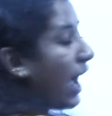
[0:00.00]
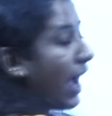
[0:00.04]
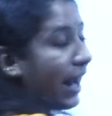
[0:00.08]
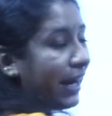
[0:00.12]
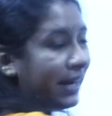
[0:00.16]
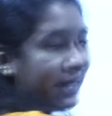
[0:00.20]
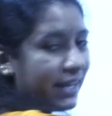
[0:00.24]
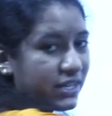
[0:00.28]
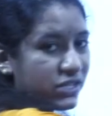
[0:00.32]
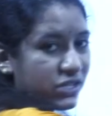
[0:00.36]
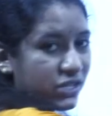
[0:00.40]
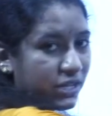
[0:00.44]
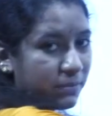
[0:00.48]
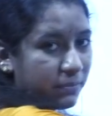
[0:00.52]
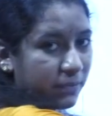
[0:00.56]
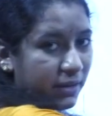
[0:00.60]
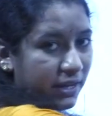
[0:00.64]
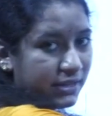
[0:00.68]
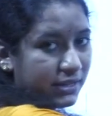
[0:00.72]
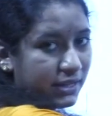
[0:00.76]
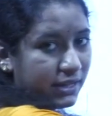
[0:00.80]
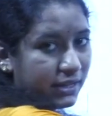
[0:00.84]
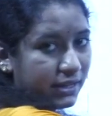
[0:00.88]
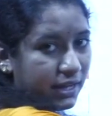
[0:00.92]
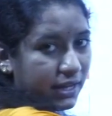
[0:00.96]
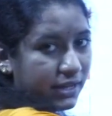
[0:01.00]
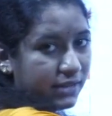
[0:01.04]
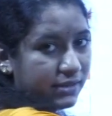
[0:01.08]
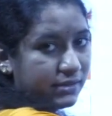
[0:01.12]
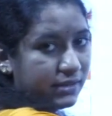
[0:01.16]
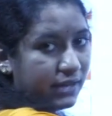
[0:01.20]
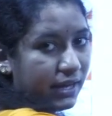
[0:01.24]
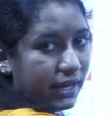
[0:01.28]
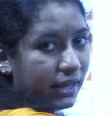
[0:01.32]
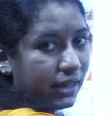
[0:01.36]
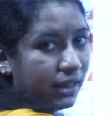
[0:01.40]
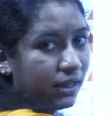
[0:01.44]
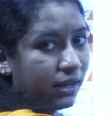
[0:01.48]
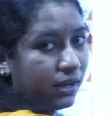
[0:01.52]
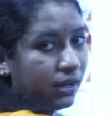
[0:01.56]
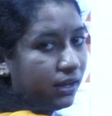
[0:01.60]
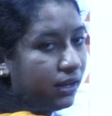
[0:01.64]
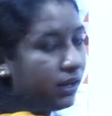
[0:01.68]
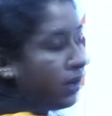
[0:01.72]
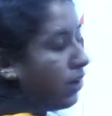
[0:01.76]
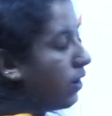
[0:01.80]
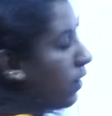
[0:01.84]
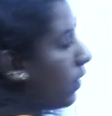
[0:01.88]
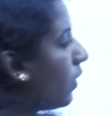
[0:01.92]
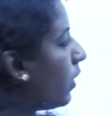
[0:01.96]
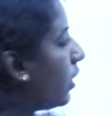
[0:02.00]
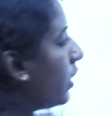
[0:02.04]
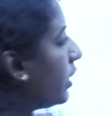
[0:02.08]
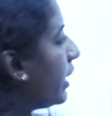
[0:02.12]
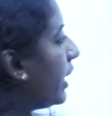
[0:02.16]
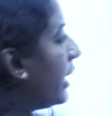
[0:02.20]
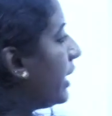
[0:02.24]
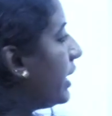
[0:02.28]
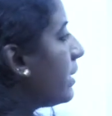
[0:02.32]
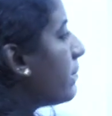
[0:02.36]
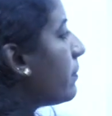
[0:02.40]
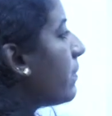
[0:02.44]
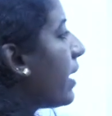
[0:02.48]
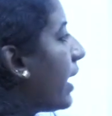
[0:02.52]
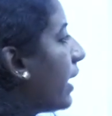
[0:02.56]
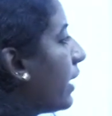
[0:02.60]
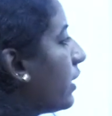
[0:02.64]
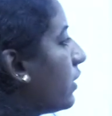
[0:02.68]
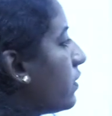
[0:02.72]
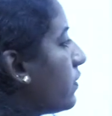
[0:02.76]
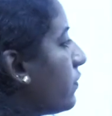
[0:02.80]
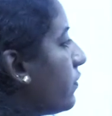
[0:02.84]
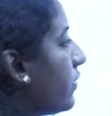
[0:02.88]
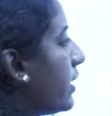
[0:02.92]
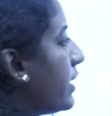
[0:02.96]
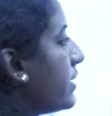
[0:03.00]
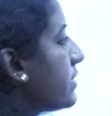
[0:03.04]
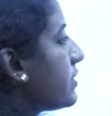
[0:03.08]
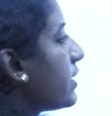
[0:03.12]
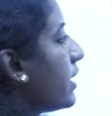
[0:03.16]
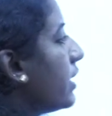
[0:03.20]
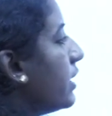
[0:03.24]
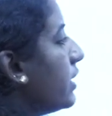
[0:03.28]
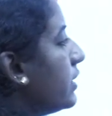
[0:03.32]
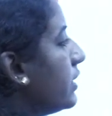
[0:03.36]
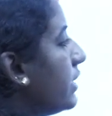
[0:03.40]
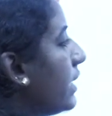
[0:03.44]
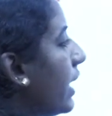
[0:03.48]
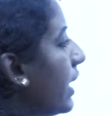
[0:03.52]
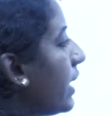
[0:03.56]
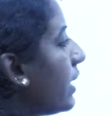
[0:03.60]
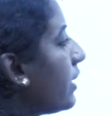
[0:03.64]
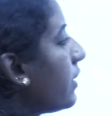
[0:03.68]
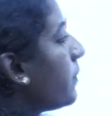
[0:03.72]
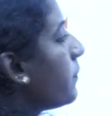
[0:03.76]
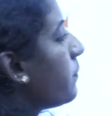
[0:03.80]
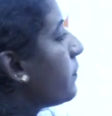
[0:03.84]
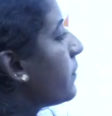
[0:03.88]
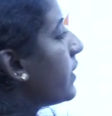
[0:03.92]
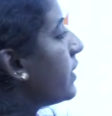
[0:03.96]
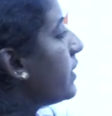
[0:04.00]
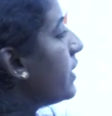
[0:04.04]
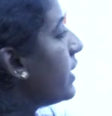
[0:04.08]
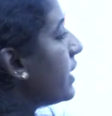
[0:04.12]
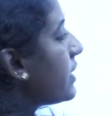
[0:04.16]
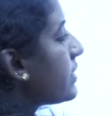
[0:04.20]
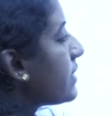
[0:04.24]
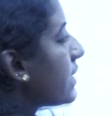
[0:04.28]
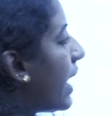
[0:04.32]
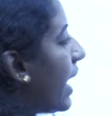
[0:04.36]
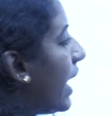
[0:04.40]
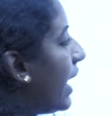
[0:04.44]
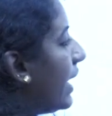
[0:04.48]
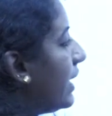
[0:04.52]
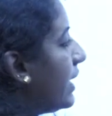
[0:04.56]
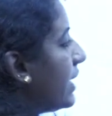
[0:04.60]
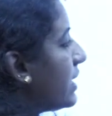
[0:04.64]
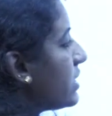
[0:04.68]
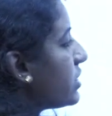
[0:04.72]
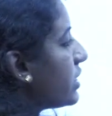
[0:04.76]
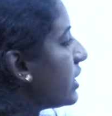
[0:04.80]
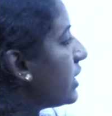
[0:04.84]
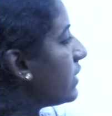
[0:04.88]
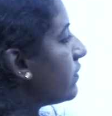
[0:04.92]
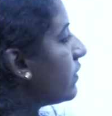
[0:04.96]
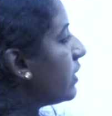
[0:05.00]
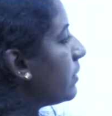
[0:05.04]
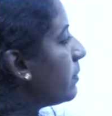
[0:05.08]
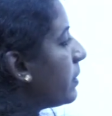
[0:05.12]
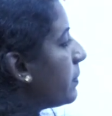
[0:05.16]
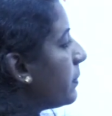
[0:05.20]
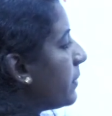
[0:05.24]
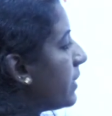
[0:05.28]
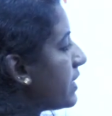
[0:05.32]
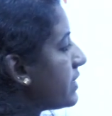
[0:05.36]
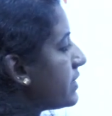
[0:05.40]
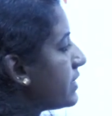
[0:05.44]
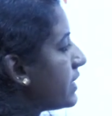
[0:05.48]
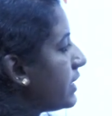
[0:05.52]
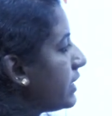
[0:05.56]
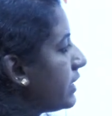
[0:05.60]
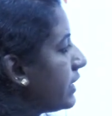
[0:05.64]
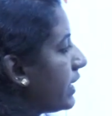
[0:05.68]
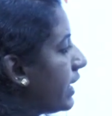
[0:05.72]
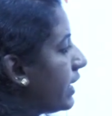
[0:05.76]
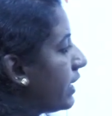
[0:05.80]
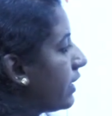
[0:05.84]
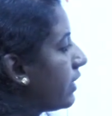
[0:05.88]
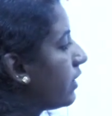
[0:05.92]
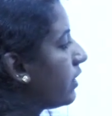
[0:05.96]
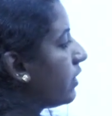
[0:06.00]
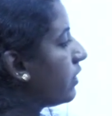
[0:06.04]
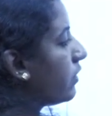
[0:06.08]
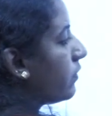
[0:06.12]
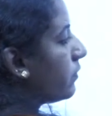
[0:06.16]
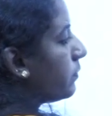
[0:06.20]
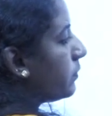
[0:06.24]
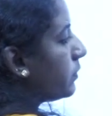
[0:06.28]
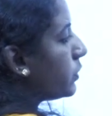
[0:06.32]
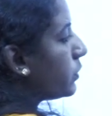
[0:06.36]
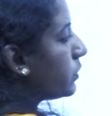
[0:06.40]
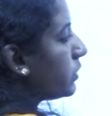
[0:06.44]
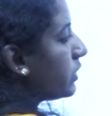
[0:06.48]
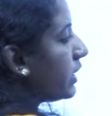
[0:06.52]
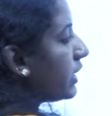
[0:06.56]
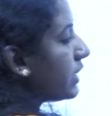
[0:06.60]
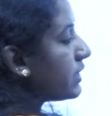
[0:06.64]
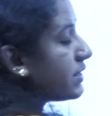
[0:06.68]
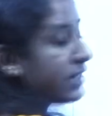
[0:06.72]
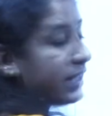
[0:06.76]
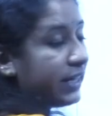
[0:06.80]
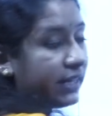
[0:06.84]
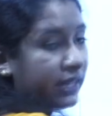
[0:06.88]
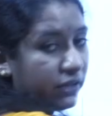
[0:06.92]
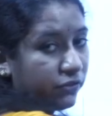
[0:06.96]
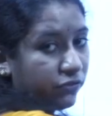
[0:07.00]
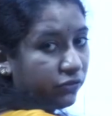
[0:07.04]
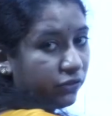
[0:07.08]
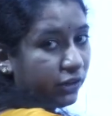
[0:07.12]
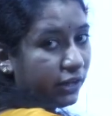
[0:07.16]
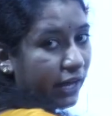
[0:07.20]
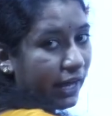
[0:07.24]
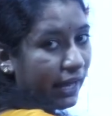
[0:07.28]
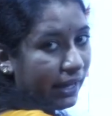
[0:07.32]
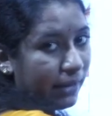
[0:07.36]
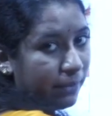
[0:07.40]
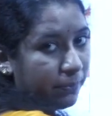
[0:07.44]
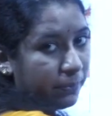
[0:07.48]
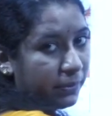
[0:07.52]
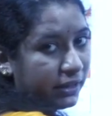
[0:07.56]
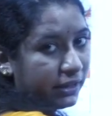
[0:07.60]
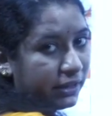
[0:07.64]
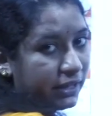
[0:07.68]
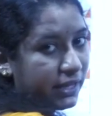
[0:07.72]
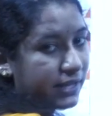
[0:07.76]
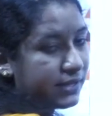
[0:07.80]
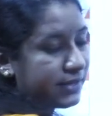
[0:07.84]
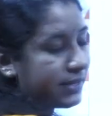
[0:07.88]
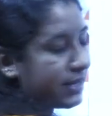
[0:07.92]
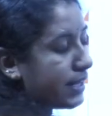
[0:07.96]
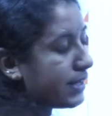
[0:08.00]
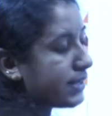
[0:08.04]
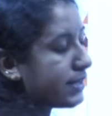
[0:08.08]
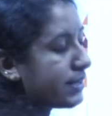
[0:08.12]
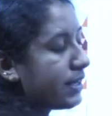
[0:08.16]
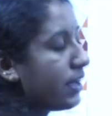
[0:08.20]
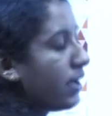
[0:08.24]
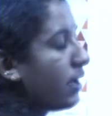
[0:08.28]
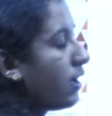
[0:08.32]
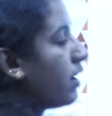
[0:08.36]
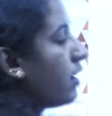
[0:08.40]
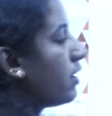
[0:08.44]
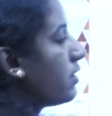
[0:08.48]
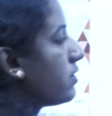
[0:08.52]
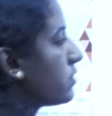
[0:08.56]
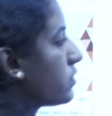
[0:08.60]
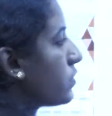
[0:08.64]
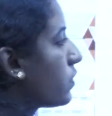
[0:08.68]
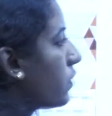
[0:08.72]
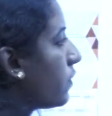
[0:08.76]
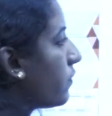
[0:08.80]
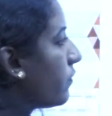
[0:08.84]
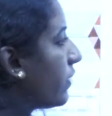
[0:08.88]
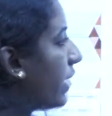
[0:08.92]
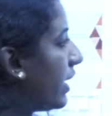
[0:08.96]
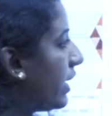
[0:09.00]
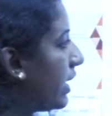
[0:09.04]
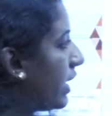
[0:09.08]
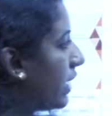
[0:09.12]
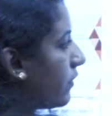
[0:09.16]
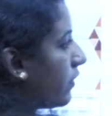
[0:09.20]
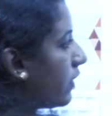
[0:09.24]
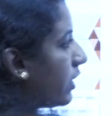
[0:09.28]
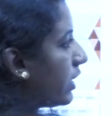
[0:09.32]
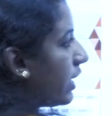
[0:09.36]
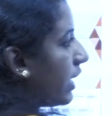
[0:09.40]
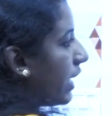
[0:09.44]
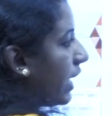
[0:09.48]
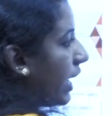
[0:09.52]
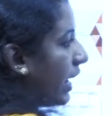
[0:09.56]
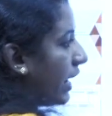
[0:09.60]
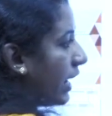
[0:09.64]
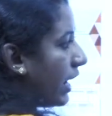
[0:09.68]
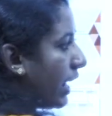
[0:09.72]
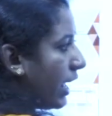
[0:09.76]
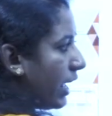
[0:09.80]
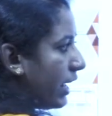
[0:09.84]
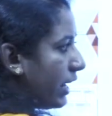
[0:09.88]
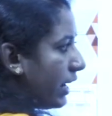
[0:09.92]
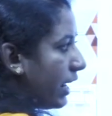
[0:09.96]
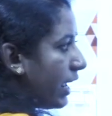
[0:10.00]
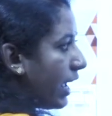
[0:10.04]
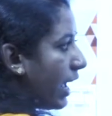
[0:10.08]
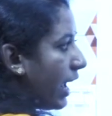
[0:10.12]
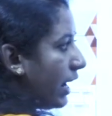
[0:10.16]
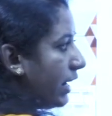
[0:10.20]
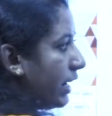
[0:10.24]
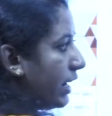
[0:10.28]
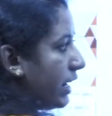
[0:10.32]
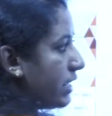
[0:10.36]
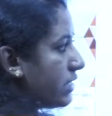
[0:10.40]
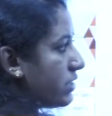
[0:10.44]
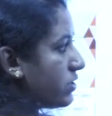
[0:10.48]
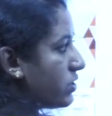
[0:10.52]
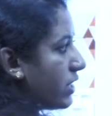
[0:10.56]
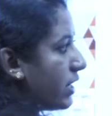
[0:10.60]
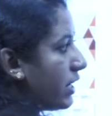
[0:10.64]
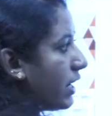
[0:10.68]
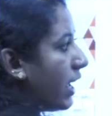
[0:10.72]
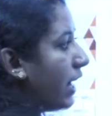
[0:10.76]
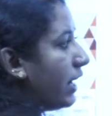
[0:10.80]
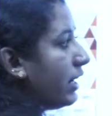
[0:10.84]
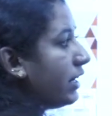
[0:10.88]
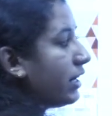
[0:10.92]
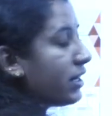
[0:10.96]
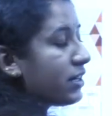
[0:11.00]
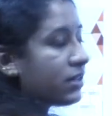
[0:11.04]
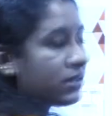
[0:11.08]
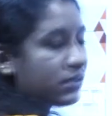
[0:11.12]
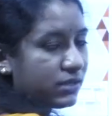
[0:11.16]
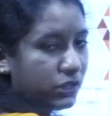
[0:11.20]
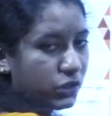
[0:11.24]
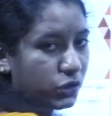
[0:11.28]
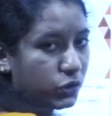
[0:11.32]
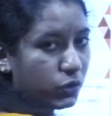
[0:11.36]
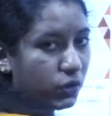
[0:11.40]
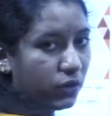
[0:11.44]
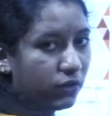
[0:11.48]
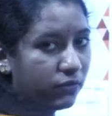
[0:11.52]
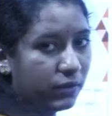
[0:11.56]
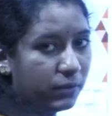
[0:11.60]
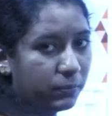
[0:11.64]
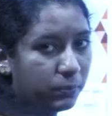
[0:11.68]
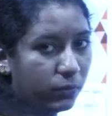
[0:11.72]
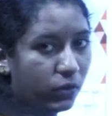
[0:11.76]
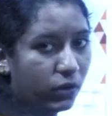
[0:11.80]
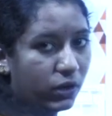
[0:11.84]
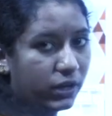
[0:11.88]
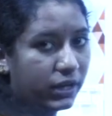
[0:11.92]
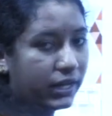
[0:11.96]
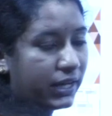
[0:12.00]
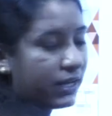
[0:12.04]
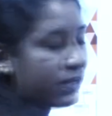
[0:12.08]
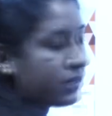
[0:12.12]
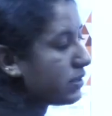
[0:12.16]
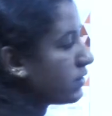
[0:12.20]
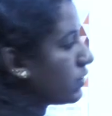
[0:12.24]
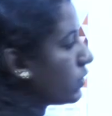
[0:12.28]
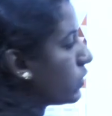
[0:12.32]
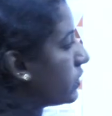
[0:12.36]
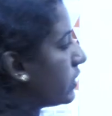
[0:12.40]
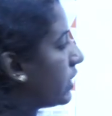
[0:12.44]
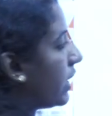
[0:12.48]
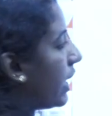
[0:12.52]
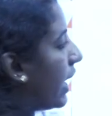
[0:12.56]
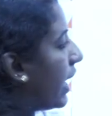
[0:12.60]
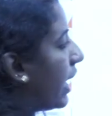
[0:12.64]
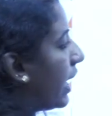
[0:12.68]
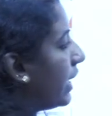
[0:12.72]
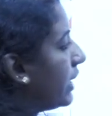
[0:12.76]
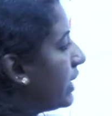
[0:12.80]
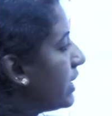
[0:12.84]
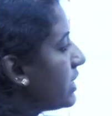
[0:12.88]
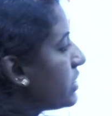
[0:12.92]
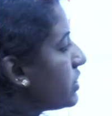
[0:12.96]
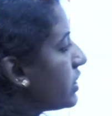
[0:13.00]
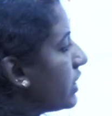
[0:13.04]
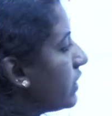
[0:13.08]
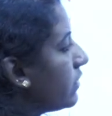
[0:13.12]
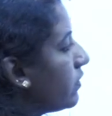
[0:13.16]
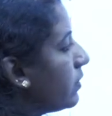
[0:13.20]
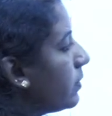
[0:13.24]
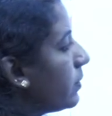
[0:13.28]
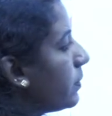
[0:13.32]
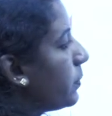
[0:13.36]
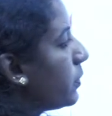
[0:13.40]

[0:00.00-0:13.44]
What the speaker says: antigen presenting cell or any macrophage. Then this antigen will be presented to the CD4 helper T cells. So whenever any antigen enters into our body, so the antigen will be